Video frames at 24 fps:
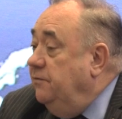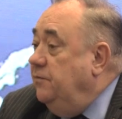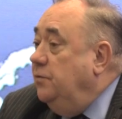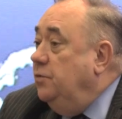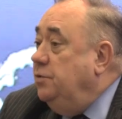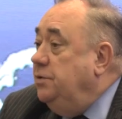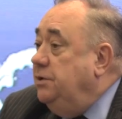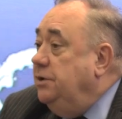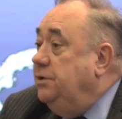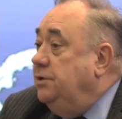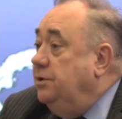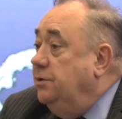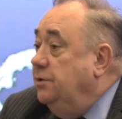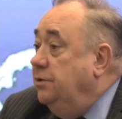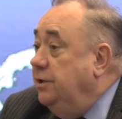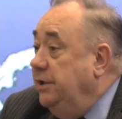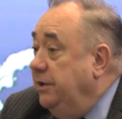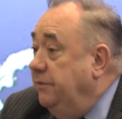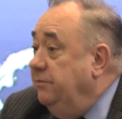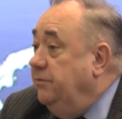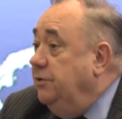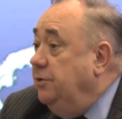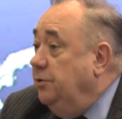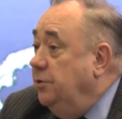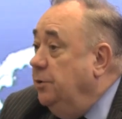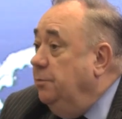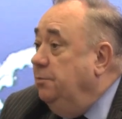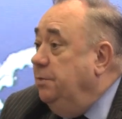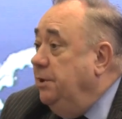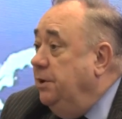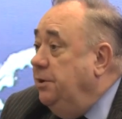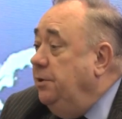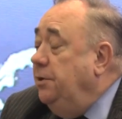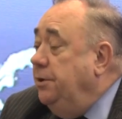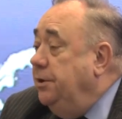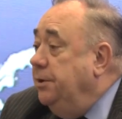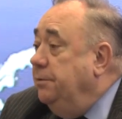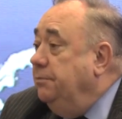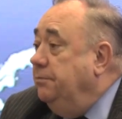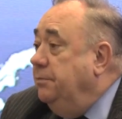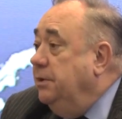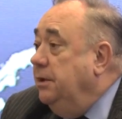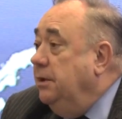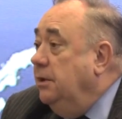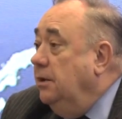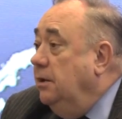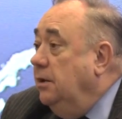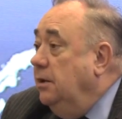voted to leave the European Union.
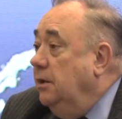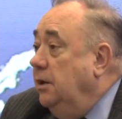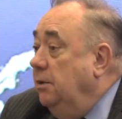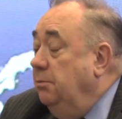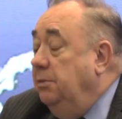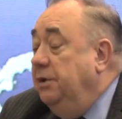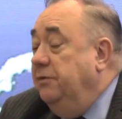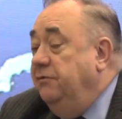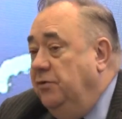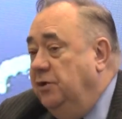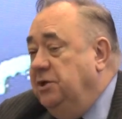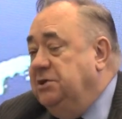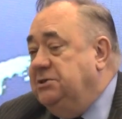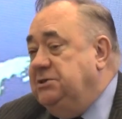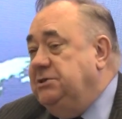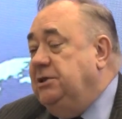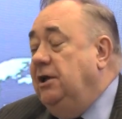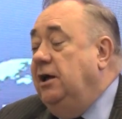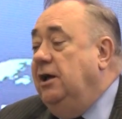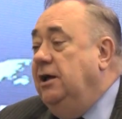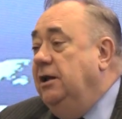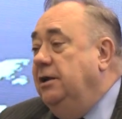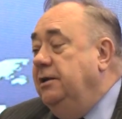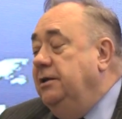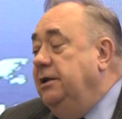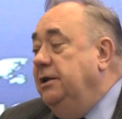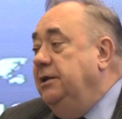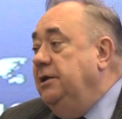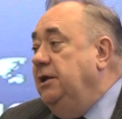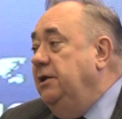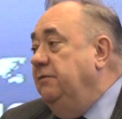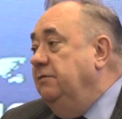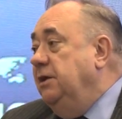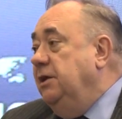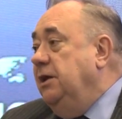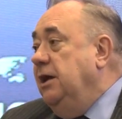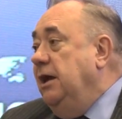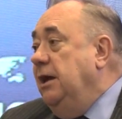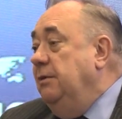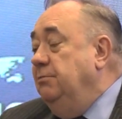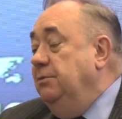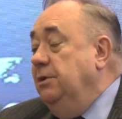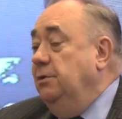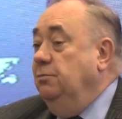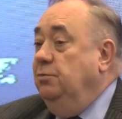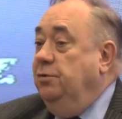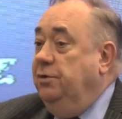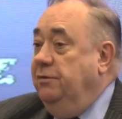I mean, for a start, David
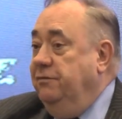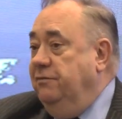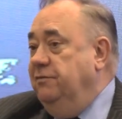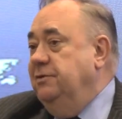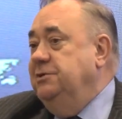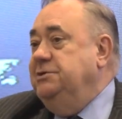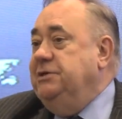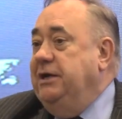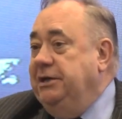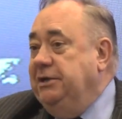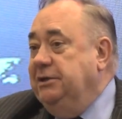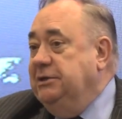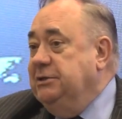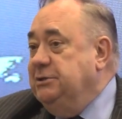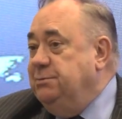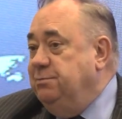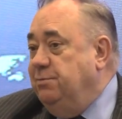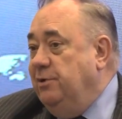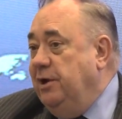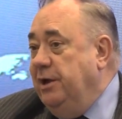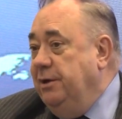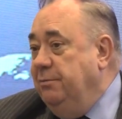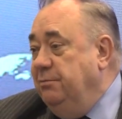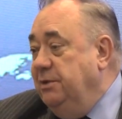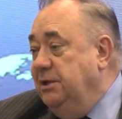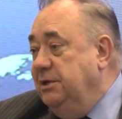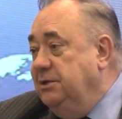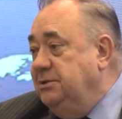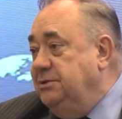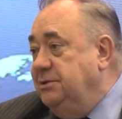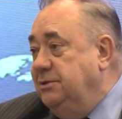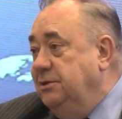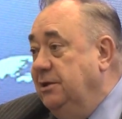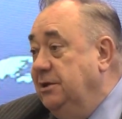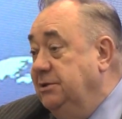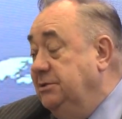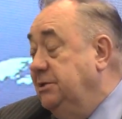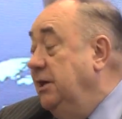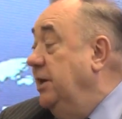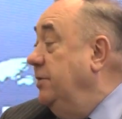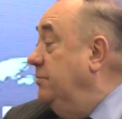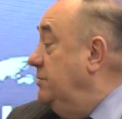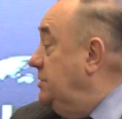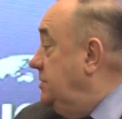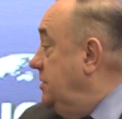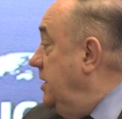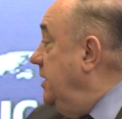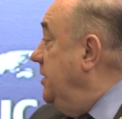Cameron would have resigned as Prime Minister, as I
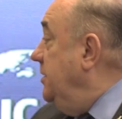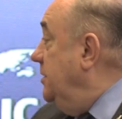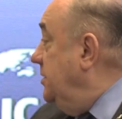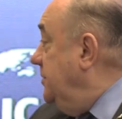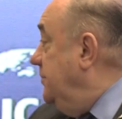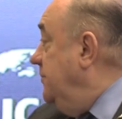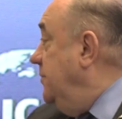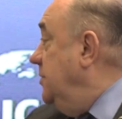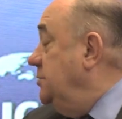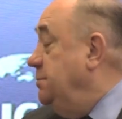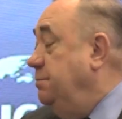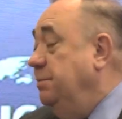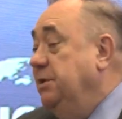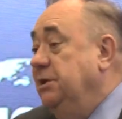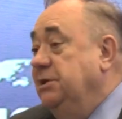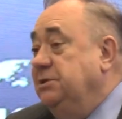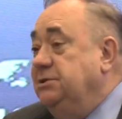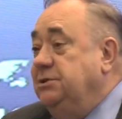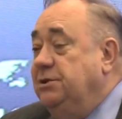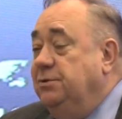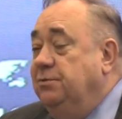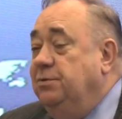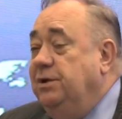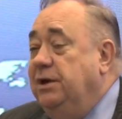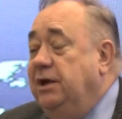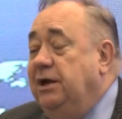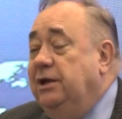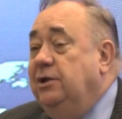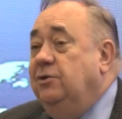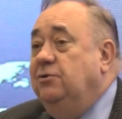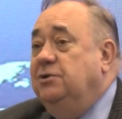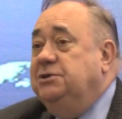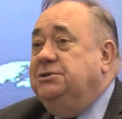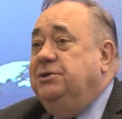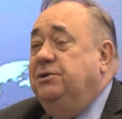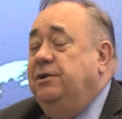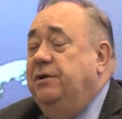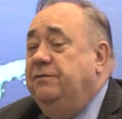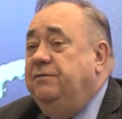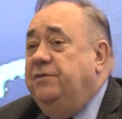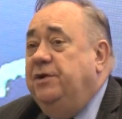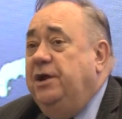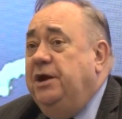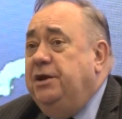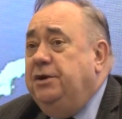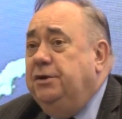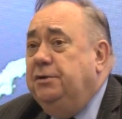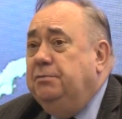resigned as First Minister when I lost the
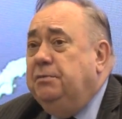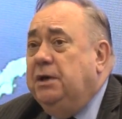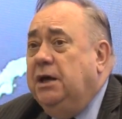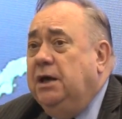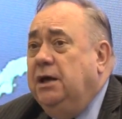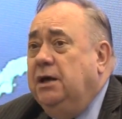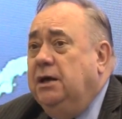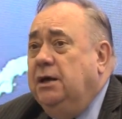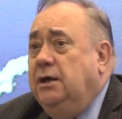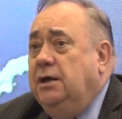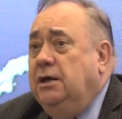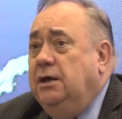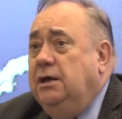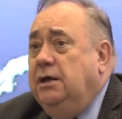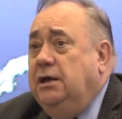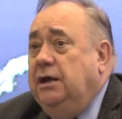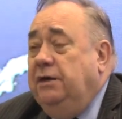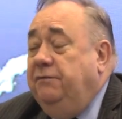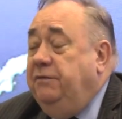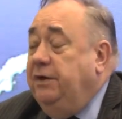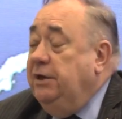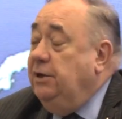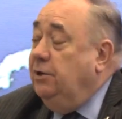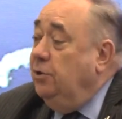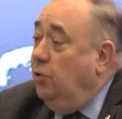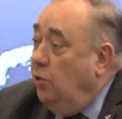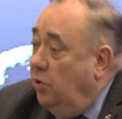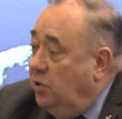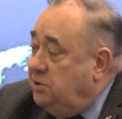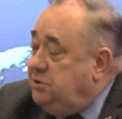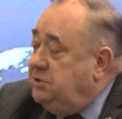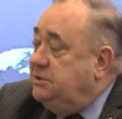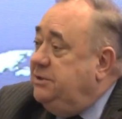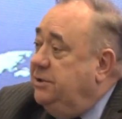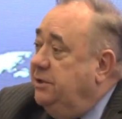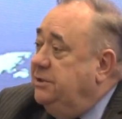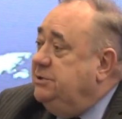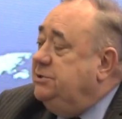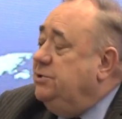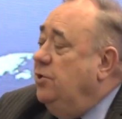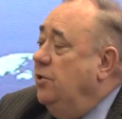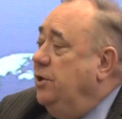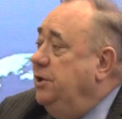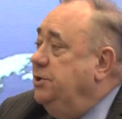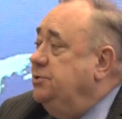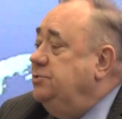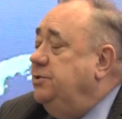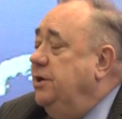referendum. If he'd lost the
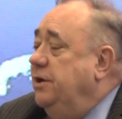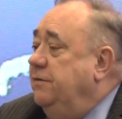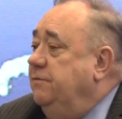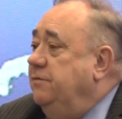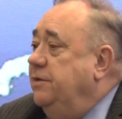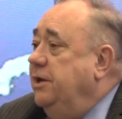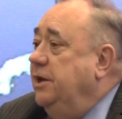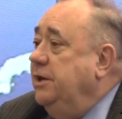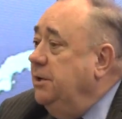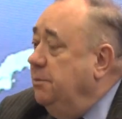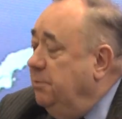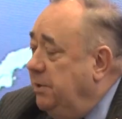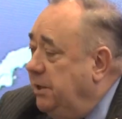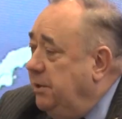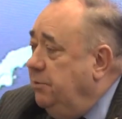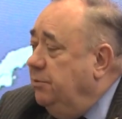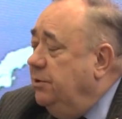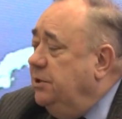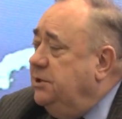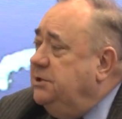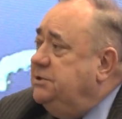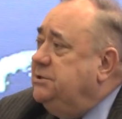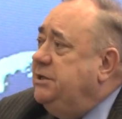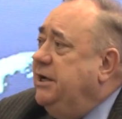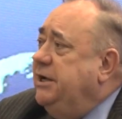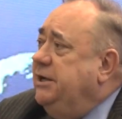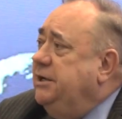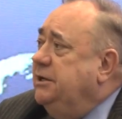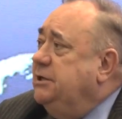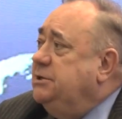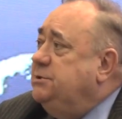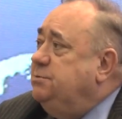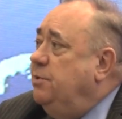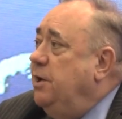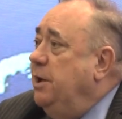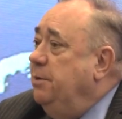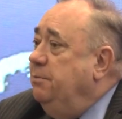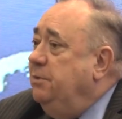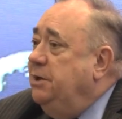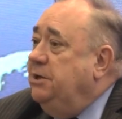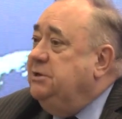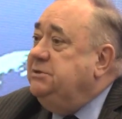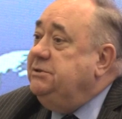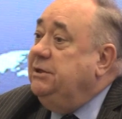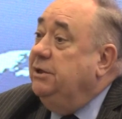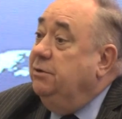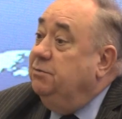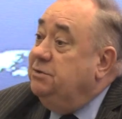Scottish referendum, he would have resigned as Prime
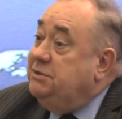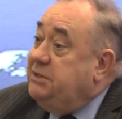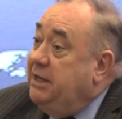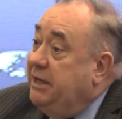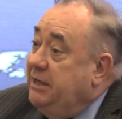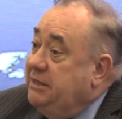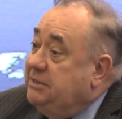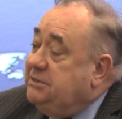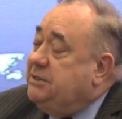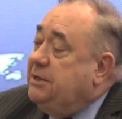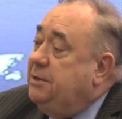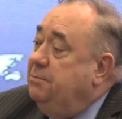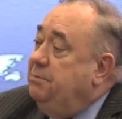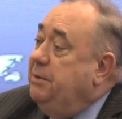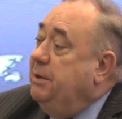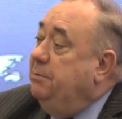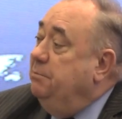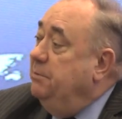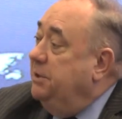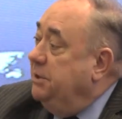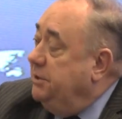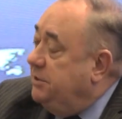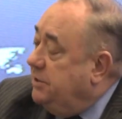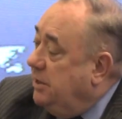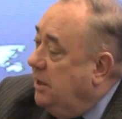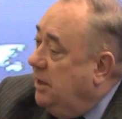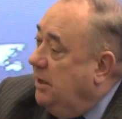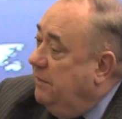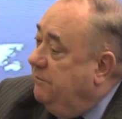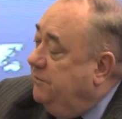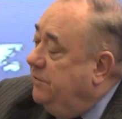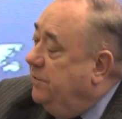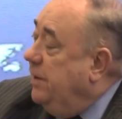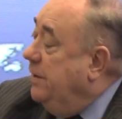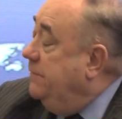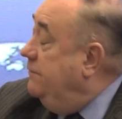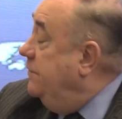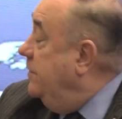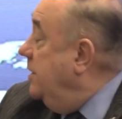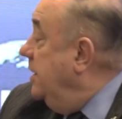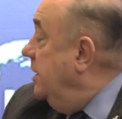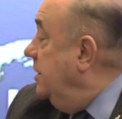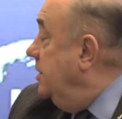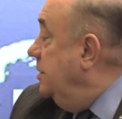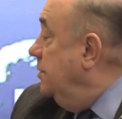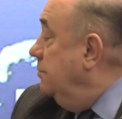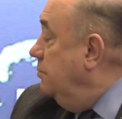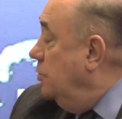Minister. It was his commitment to have the
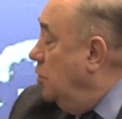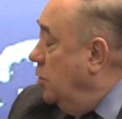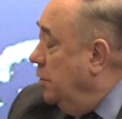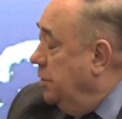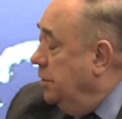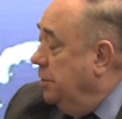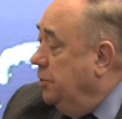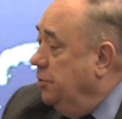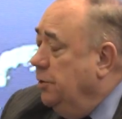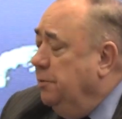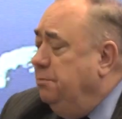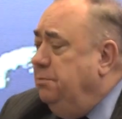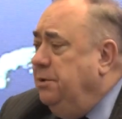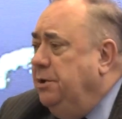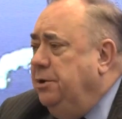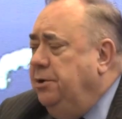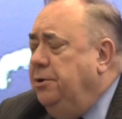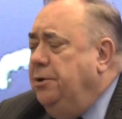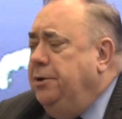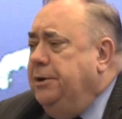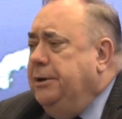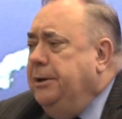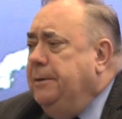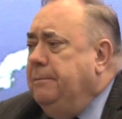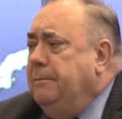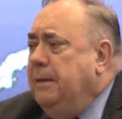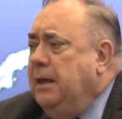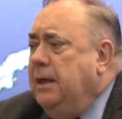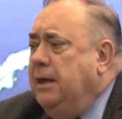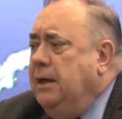referendum on the European Union.